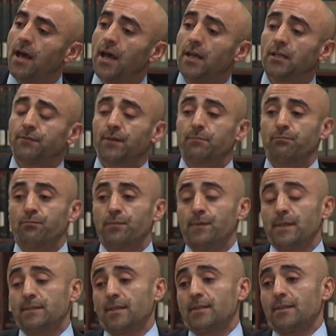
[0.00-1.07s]
And if it
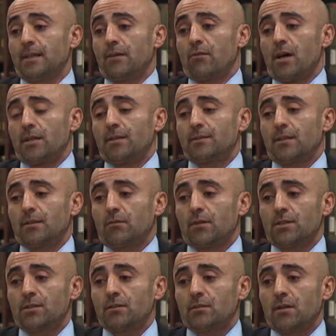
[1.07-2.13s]
pisses the Iranians and the
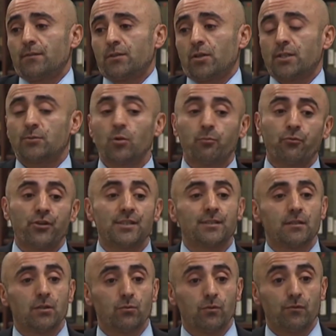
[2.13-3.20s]
Russians off, Turks will
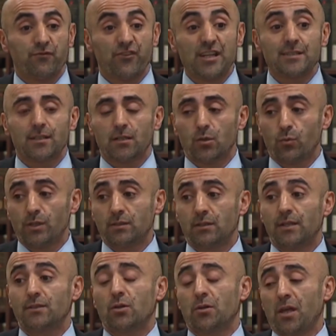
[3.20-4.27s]
freeze in the, freeze in the
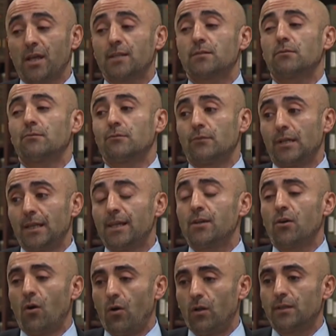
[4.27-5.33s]
winter, and Turkey gets really
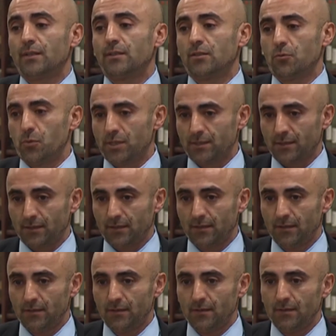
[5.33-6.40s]
cold in the winter.
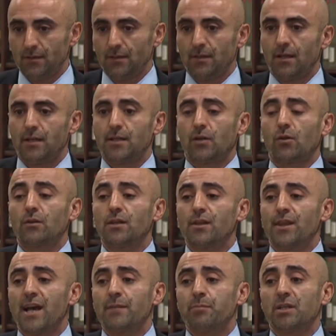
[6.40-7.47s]
Not only
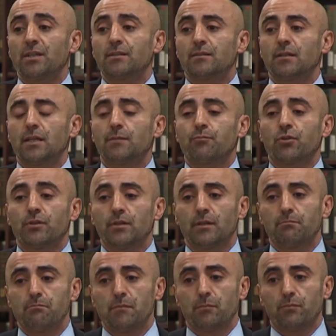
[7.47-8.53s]
that, but it, it,
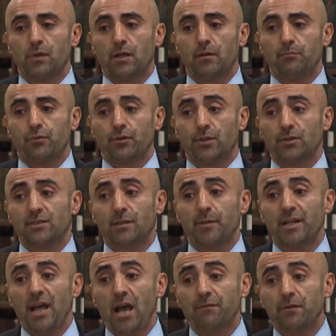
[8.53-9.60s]
it uh, produces
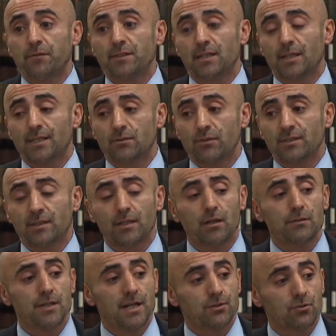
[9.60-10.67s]
about half of its
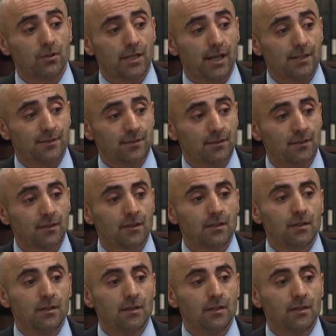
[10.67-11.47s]
electricity on natural gas.